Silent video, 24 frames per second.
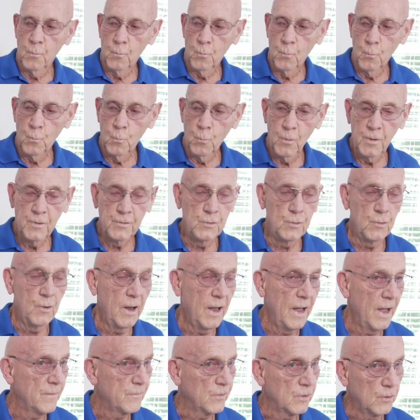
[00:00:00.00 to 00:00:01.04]
When you
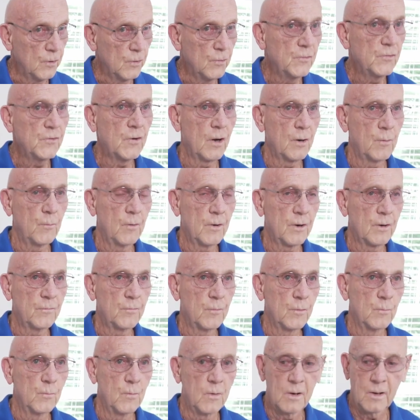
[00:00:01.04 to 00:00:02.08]
haven't used hot water for
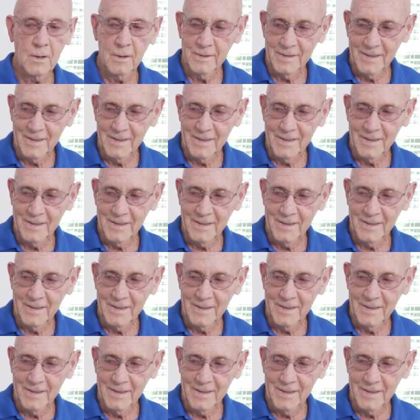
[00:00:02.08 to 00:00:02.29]
a while,